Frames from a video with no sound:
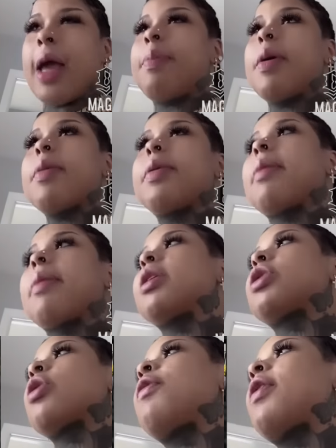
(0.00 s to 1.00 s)
And people that
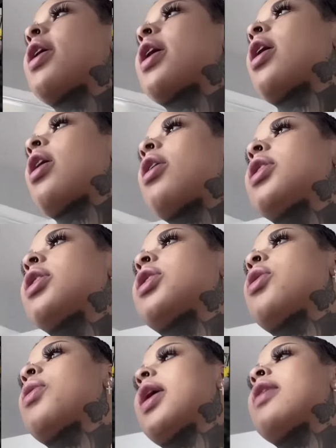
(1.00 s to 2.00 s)
be so fucking hurt and
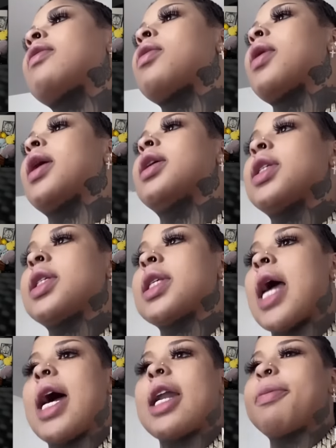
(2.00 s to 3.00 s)
so evil and
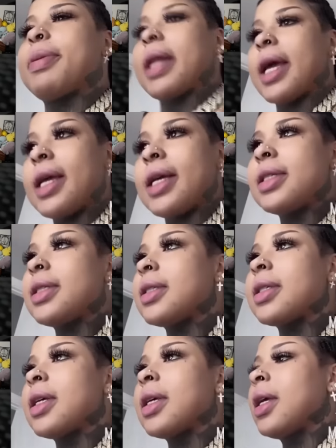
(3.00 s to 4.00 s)
just out of
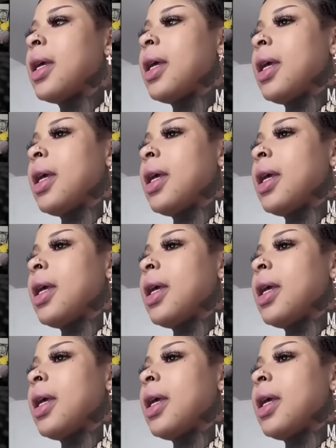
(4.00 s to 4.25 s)
place